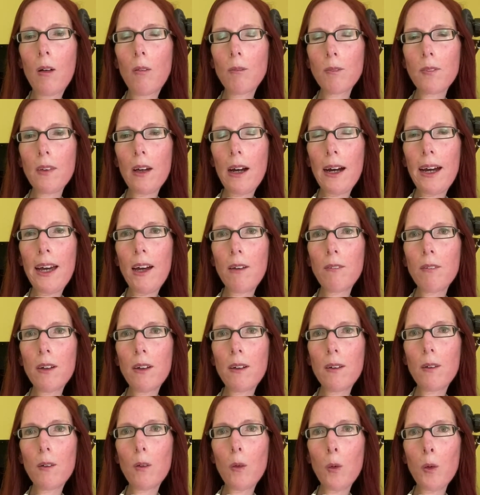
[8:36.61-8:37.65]
I have an
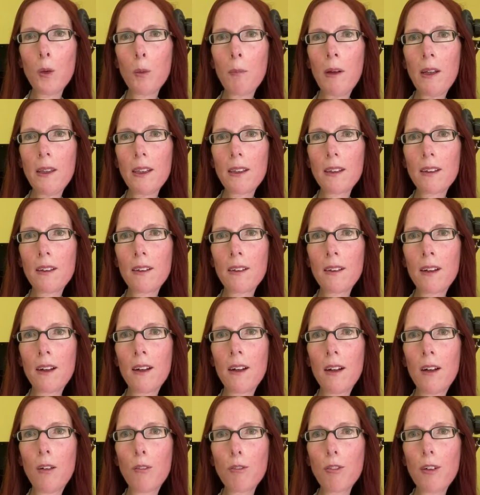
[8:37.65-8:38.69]
automatic
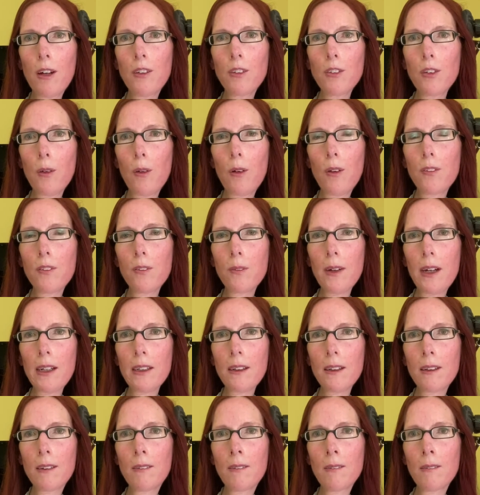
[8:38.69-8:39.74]
front door, so I
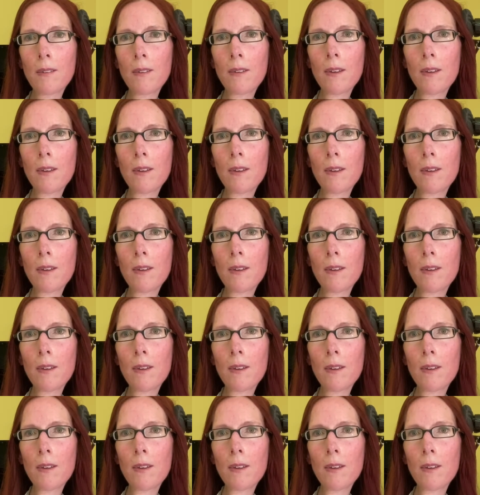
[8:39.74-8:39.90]
can